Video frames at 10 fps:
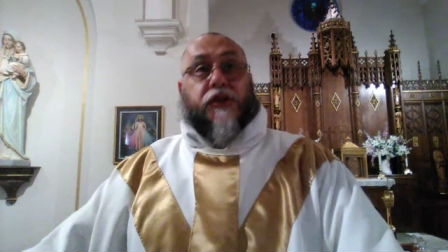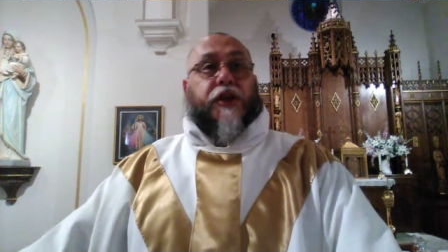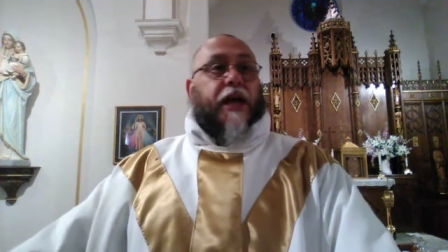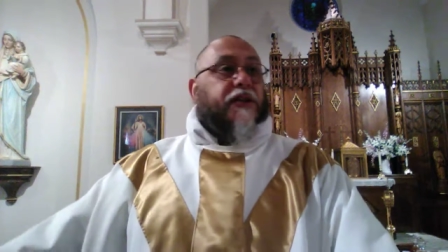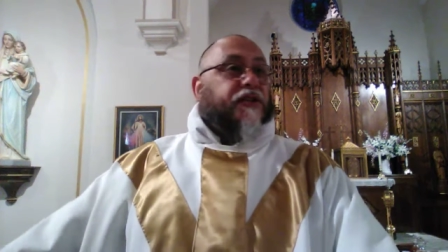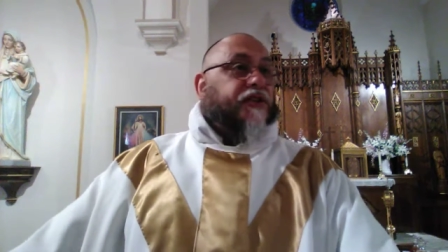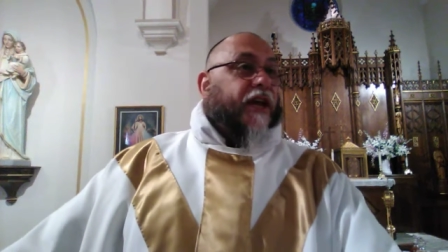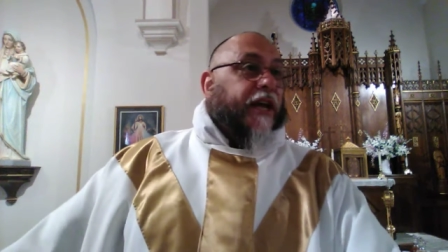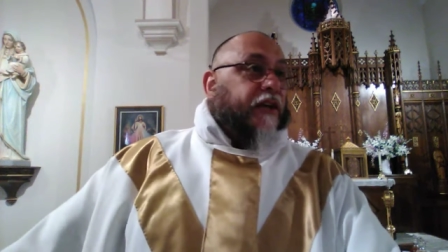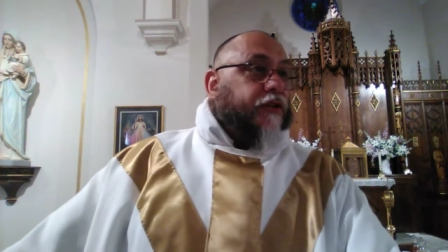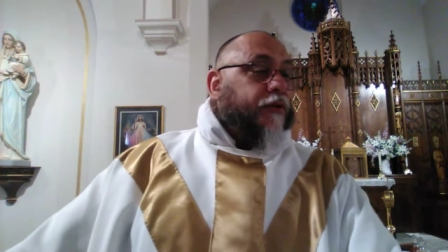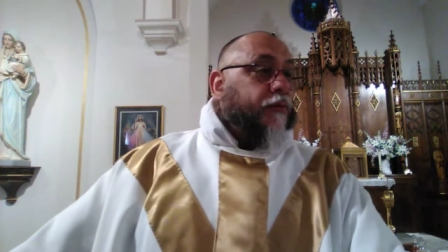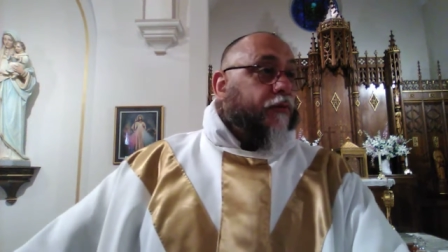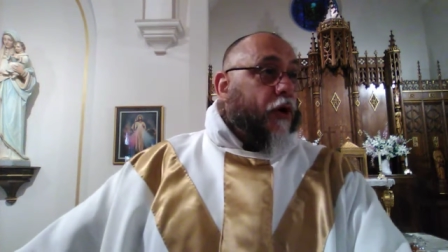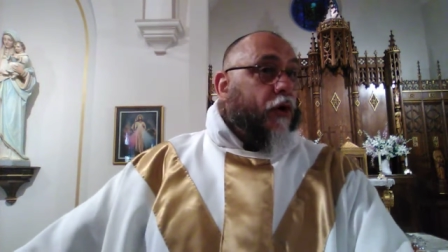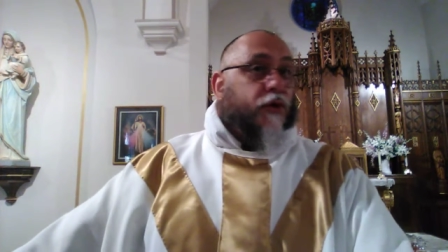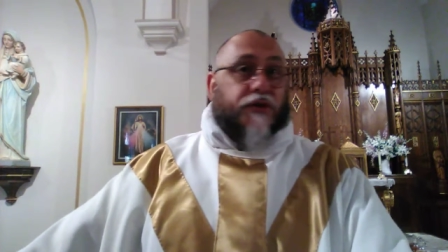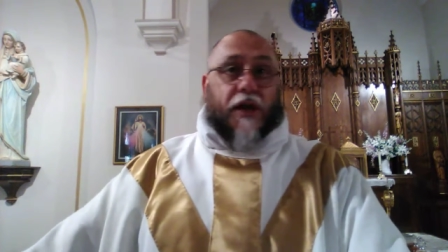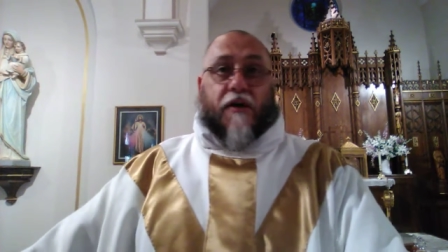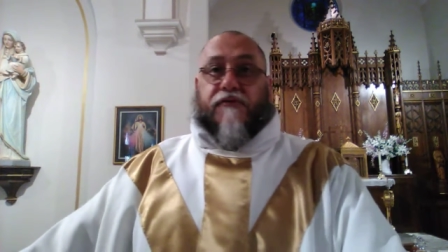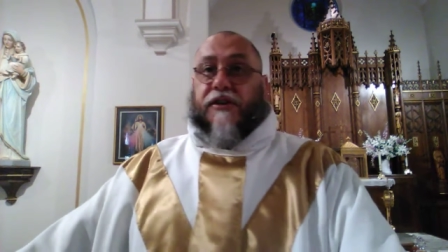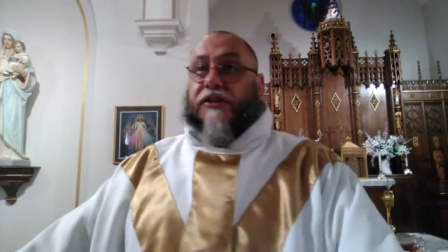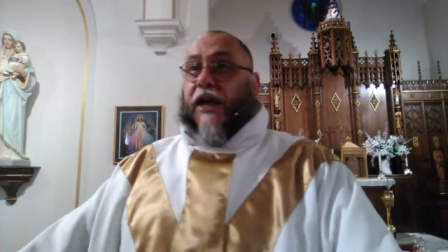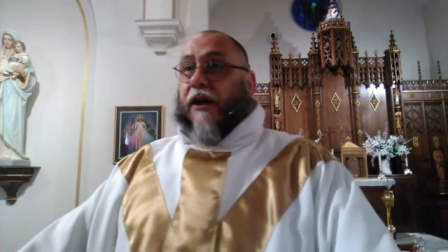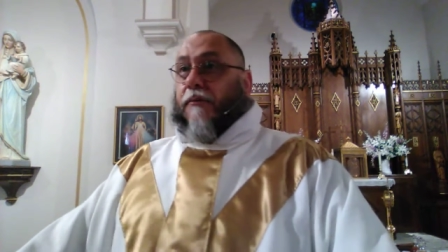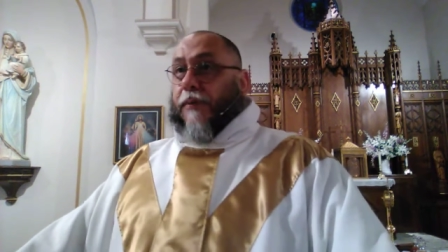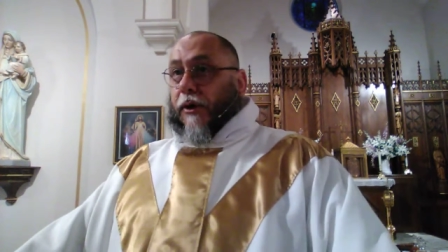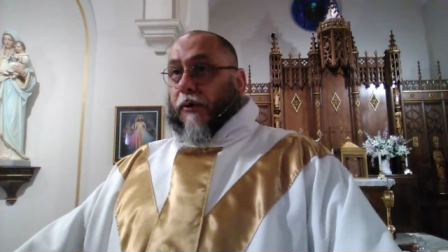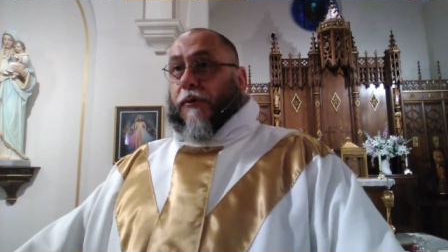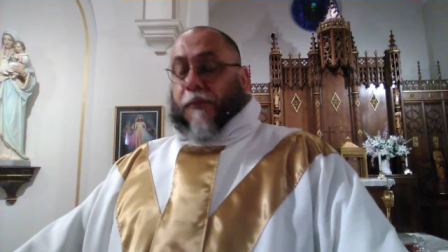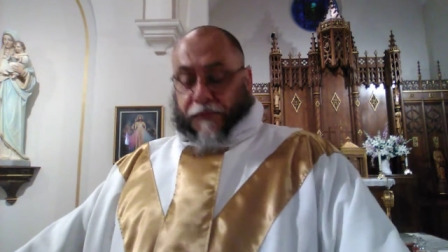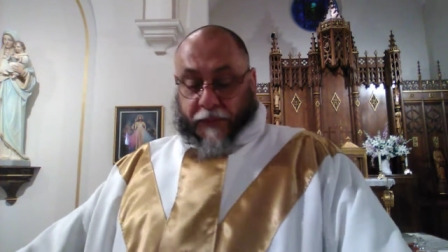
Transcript: Today's saint, Rose of Viterbo,